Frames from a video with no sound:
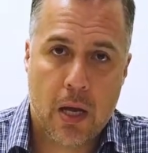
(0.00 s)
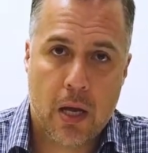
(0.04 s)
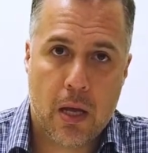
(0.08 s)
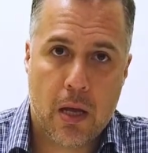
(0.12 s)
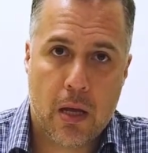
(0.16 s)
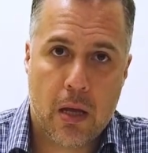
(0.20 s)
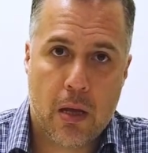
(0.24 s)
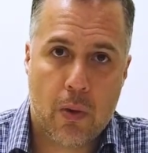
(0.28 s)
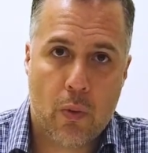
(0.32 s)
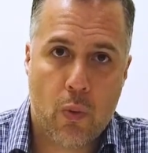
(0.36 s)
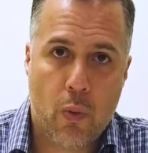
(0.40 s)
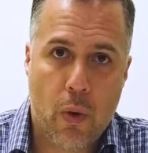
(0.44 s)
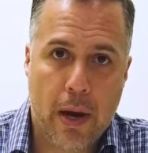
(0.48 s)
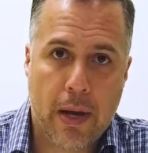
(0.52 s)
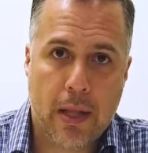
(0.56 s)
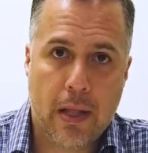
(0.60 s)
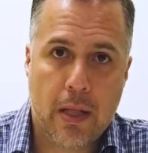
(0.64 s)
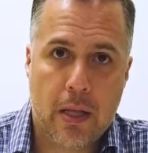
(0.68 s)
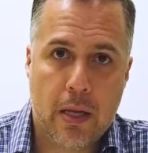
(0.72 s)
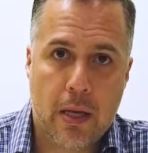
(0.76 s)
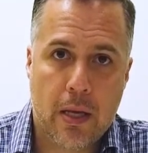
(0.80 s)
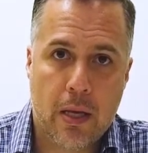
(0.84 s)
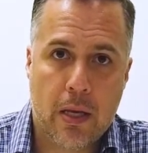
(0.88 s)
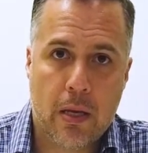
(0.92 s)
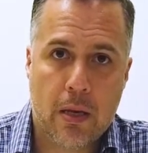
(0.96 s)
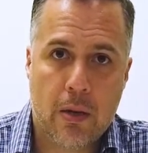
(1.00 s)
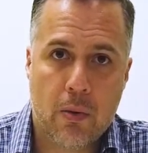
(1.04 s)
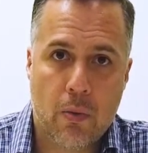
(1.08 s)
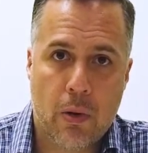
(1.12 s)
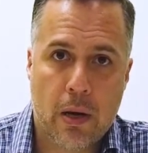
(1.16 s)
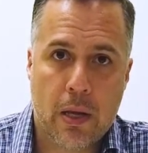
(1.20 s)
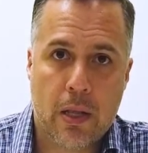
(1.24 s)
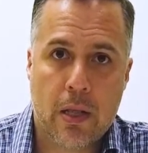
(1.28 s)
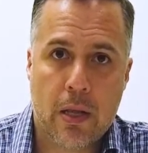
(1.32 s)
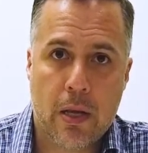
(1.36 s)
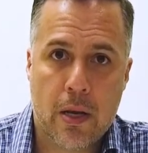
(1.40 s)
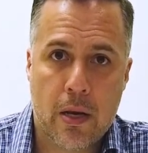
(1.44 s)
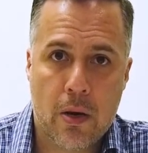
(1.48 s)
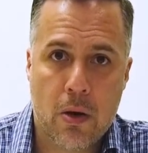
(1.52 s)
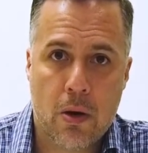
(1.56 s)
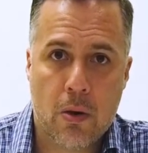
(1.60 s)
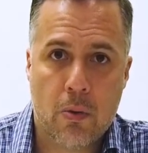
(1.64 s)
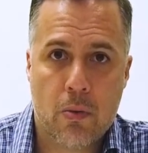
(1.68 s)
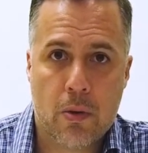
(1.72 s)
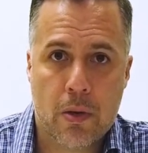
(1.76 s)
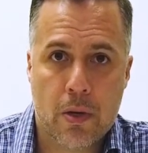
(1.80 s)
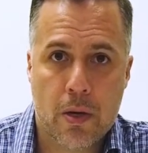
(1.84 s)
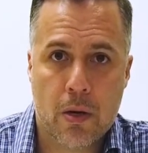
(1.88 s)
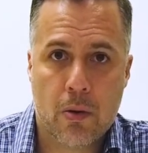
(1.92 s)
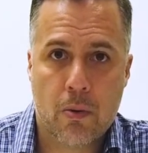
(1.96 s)
uh, widely widely
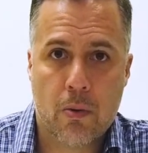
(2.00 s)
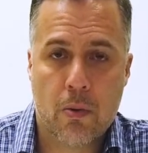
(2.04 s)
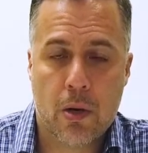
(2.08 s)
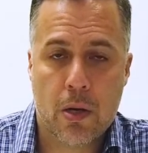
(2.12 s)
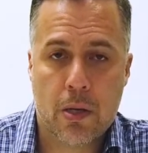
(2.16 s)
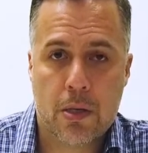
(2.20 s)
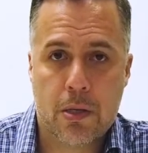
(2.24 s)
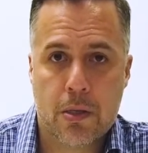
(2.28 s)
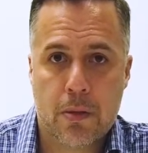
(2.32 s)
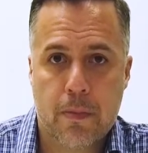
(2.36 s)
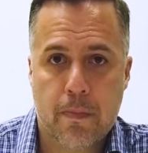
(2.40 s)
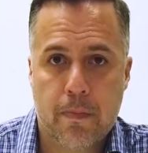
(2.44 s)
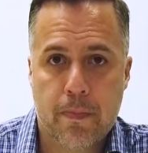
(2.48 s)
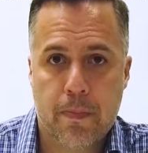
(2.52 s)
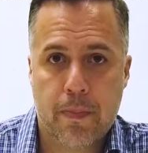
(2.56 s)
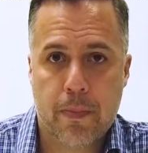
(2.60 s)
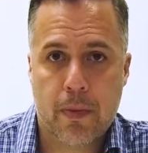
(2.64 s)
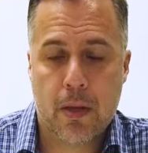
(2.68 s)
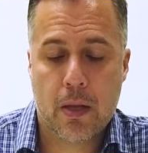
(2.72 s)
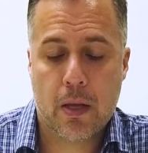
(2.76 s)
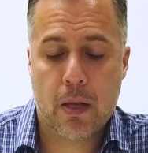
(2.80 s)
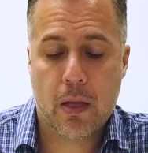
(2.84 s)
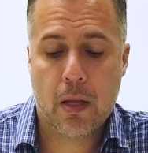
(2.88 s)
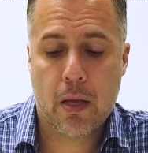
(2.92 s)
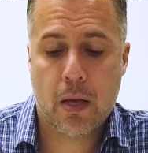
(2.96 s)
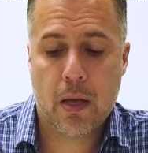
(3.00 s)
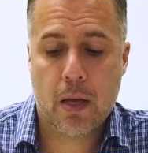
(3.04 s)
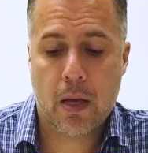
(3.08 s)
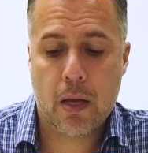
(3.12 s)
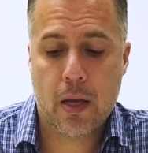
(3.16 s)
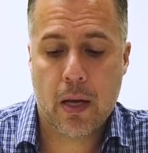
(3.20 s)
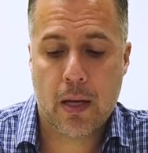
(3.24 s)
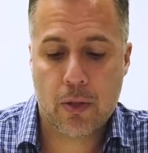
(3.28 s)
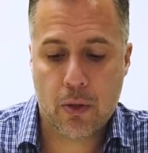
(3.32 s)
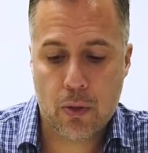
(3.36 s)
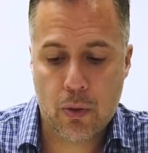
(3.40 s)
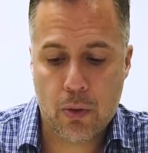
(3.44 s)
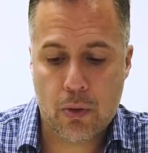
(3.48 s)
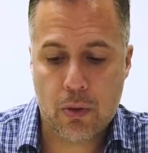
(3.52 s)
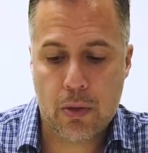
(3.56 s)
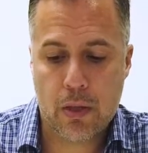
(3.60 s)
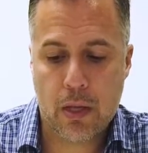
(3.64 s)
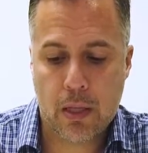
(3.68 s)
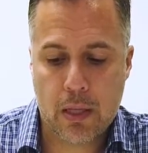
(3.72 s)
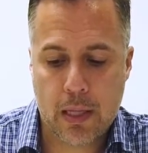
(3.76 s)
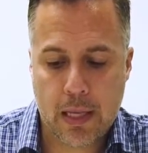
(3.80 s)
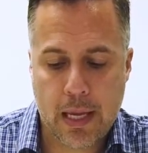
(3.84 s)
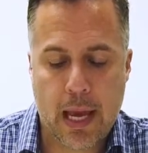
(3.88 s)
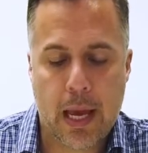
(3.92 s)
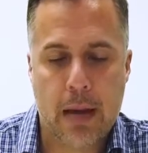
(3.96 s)
known where there was a, uh, a, tool
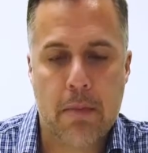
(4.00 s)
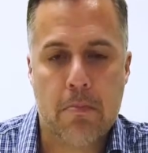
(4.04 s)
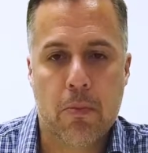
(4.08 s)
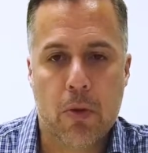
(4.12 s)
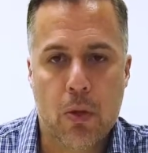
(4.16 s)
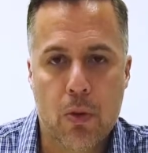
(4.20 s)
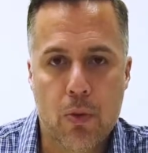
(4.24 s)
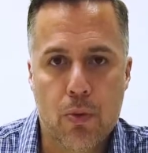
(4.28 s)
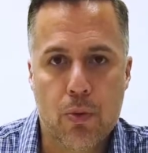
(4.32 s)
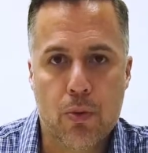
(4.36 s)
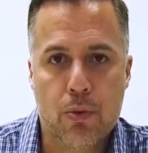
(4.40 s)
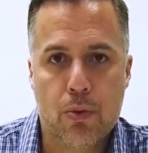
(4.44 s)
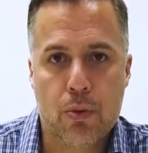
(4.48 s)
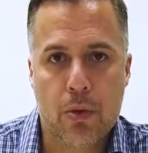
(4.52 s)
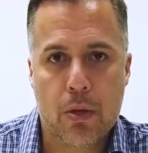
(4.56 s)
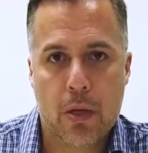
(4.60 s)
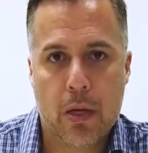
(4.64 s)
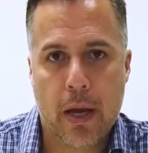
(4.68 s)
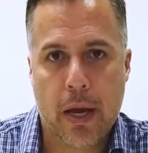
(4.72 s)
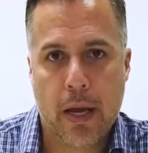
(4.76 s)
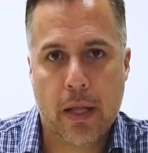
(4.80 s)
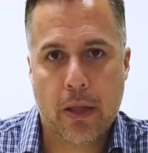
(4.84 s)
that came loose.